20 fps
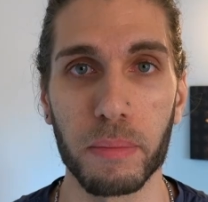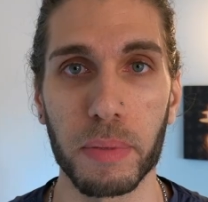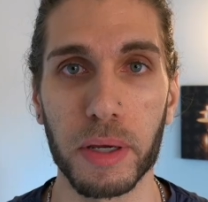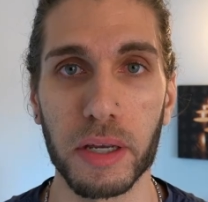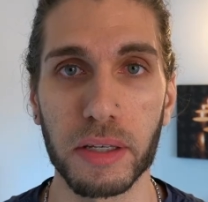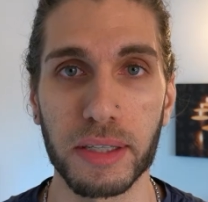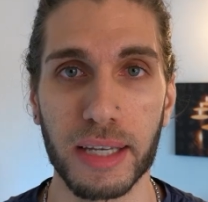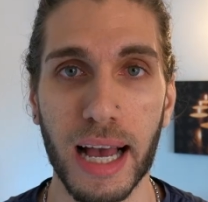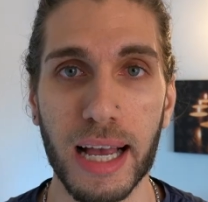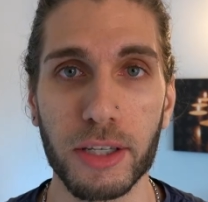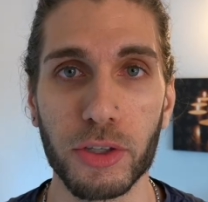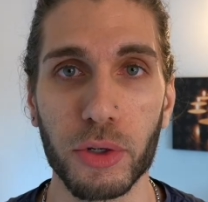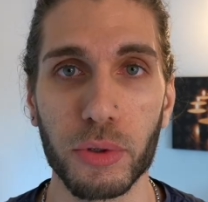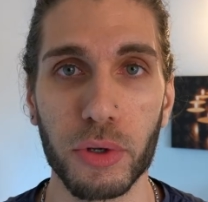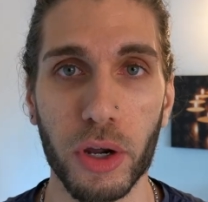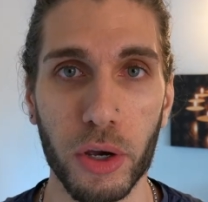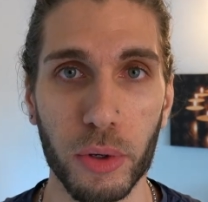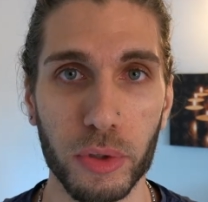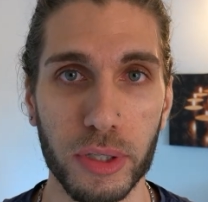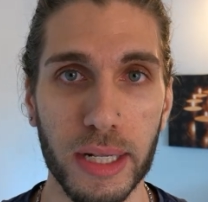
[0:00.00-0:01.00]
Because as you
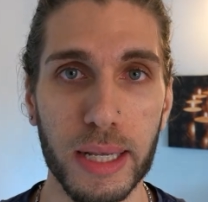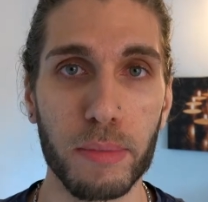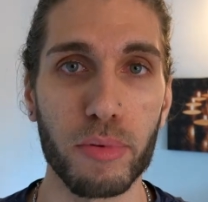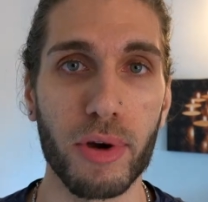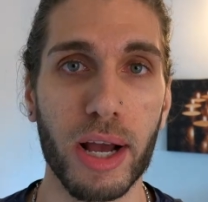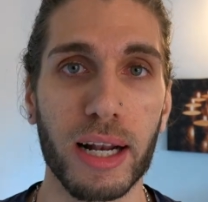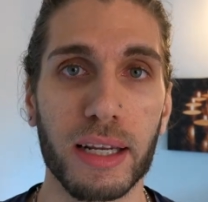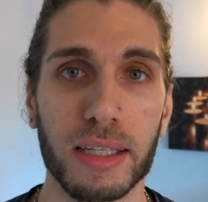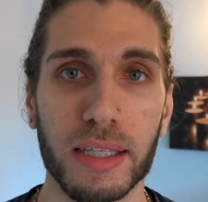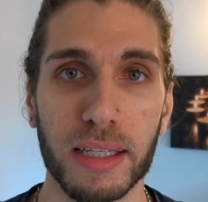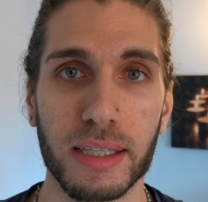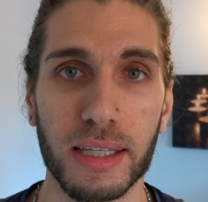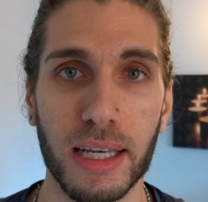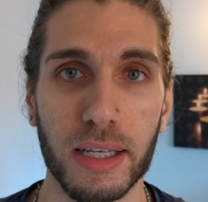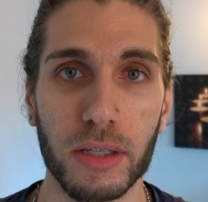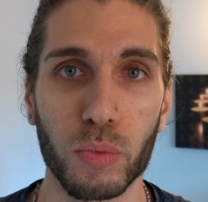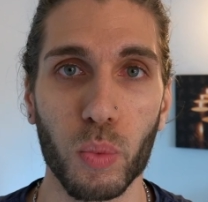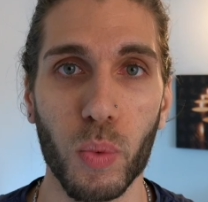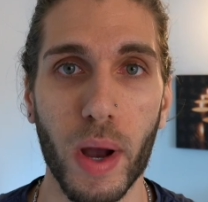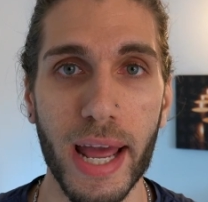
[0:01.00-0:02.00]
know, sleep paralysis
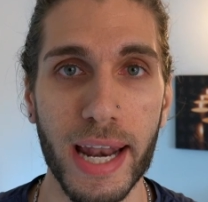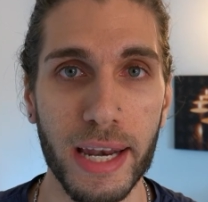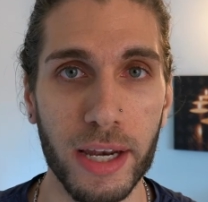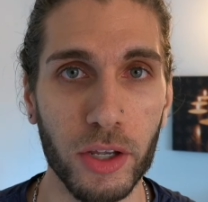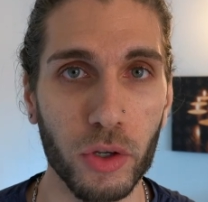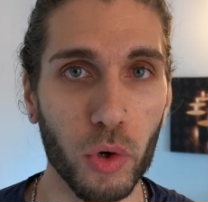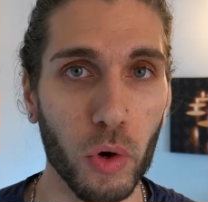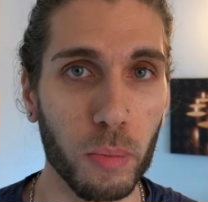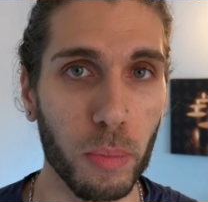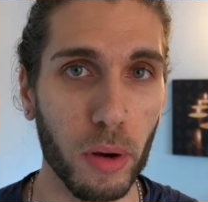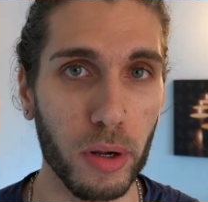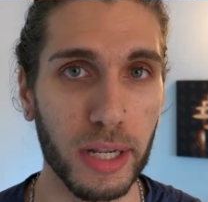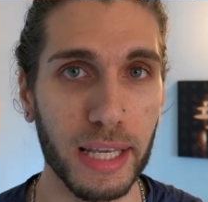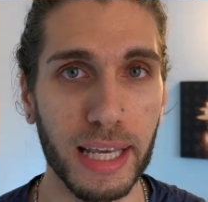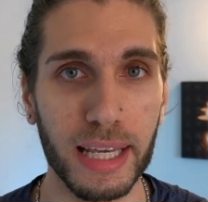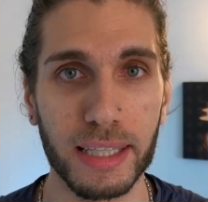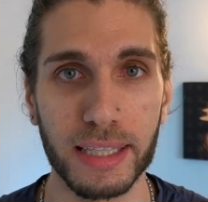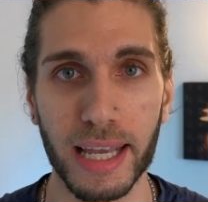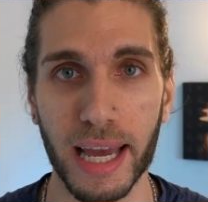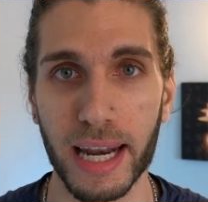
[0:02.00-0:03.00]
is when your
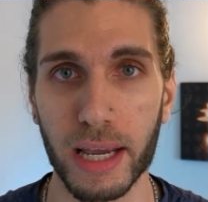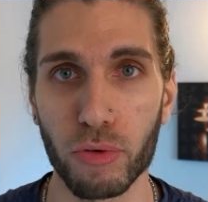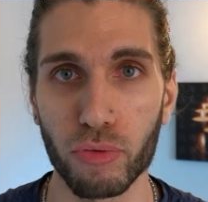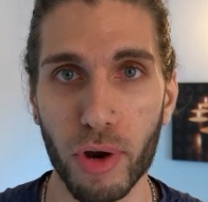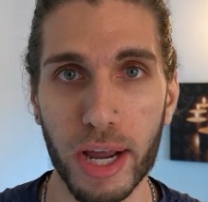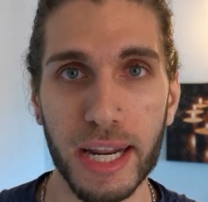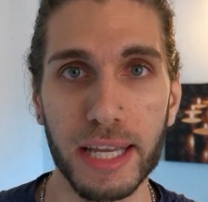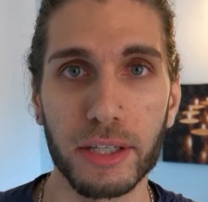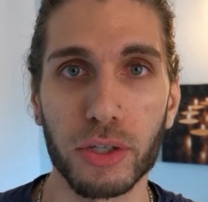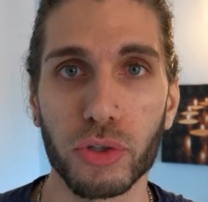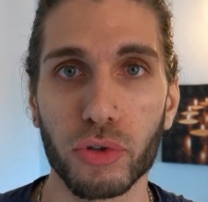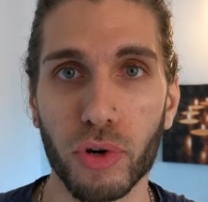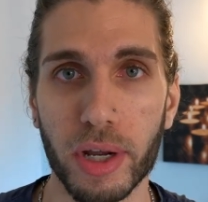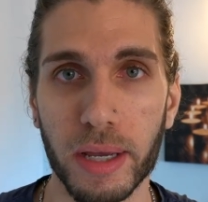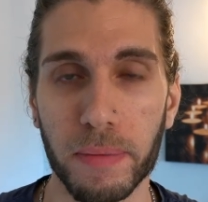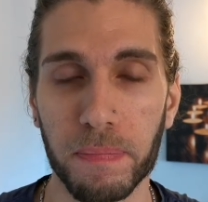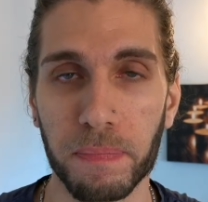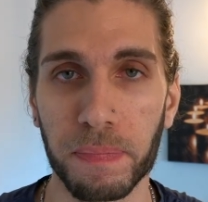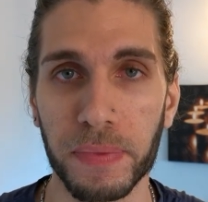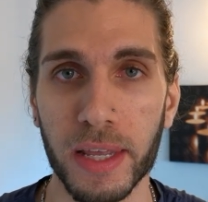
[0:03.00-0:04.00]
body is getting ready to
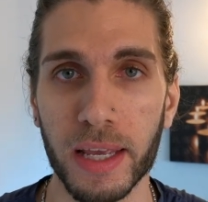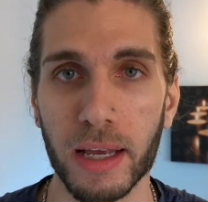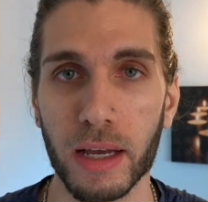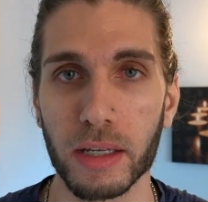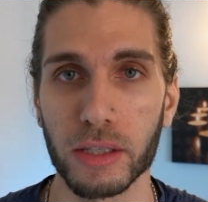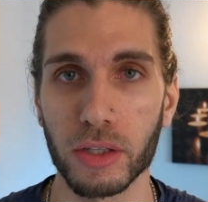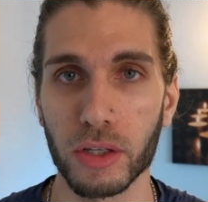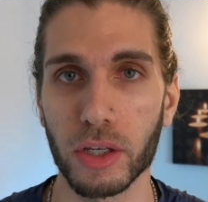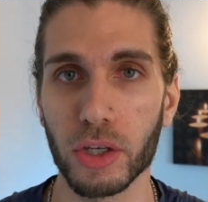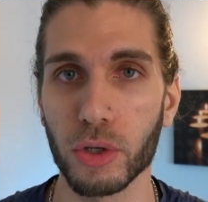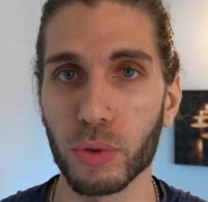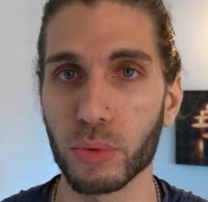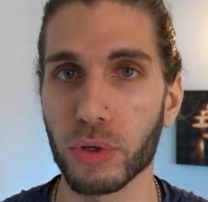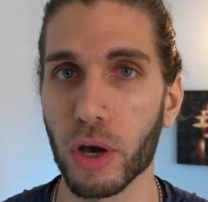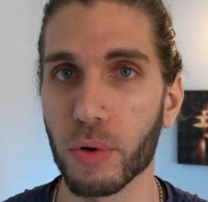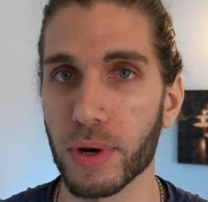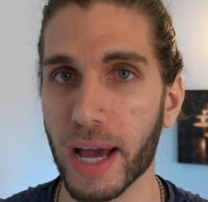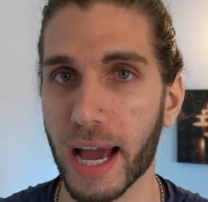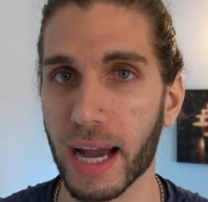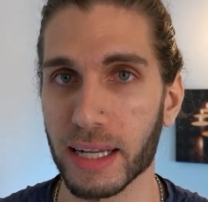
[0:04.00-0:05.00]
dream so that you
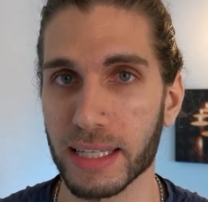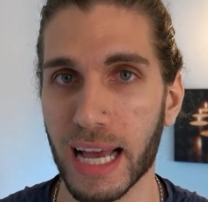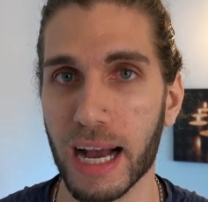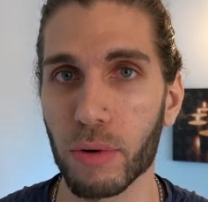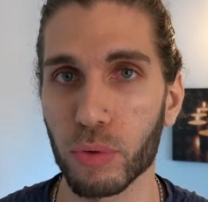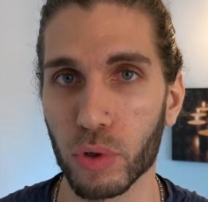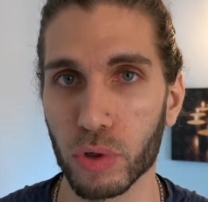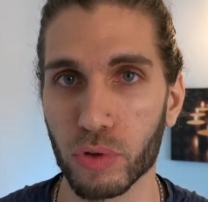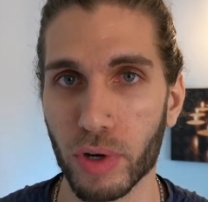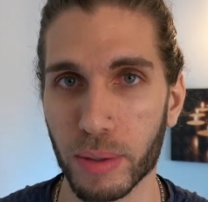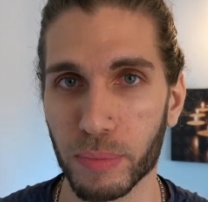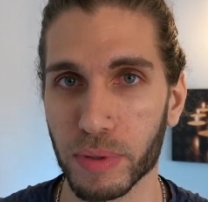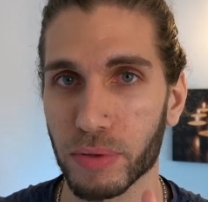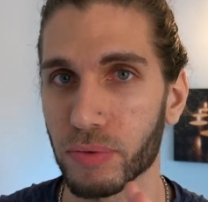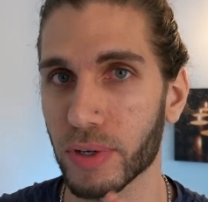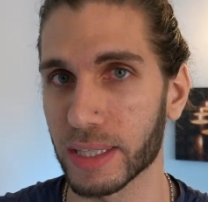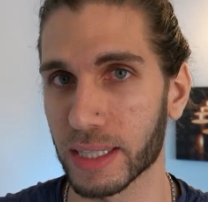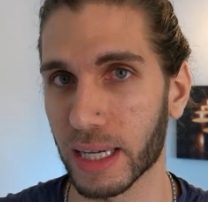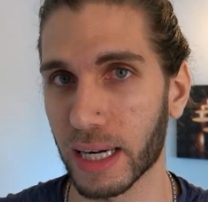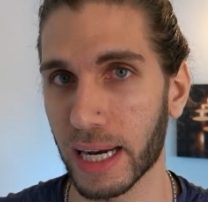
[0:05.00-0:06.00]
don't act out your dreams
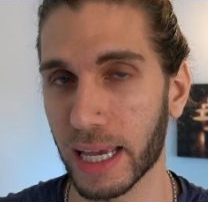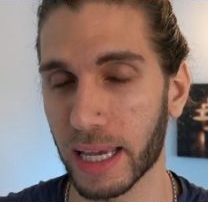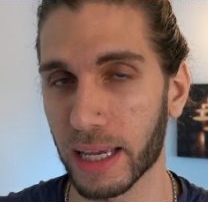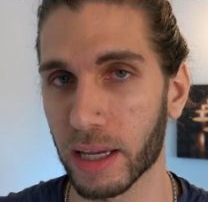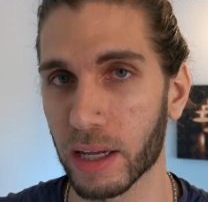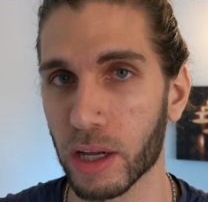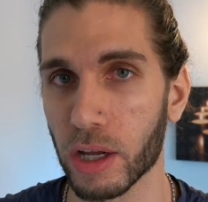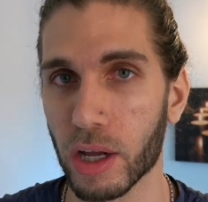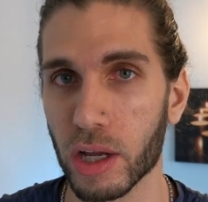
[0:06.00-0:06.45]
physically.